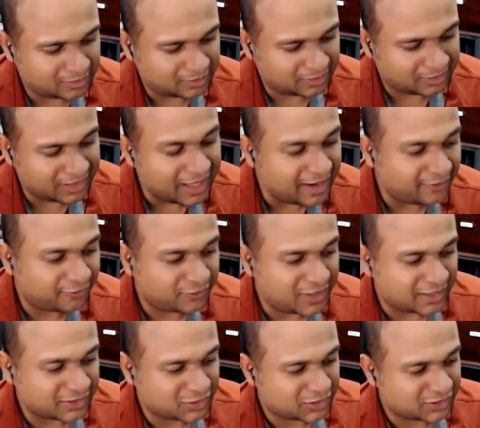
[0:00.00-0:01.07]
life,
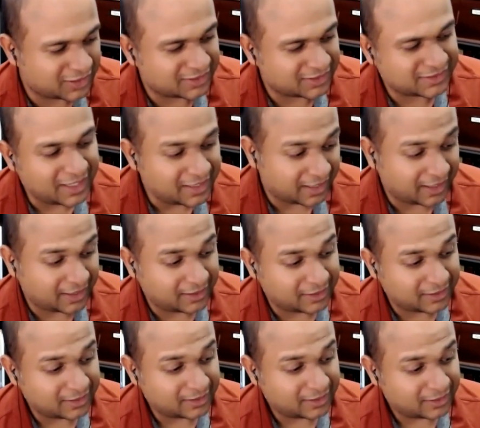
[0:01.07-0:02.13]
not just on Sunday,
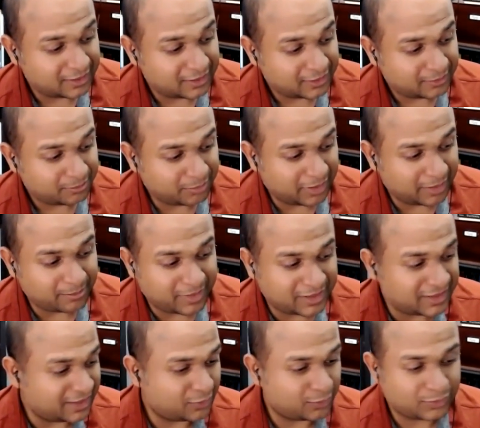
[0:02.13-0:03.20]
but
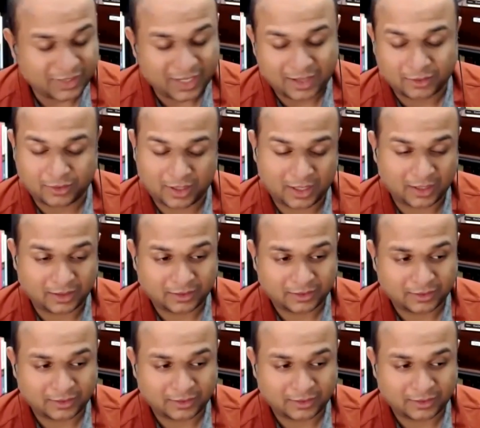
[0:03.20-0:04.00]
Monday through Saturday?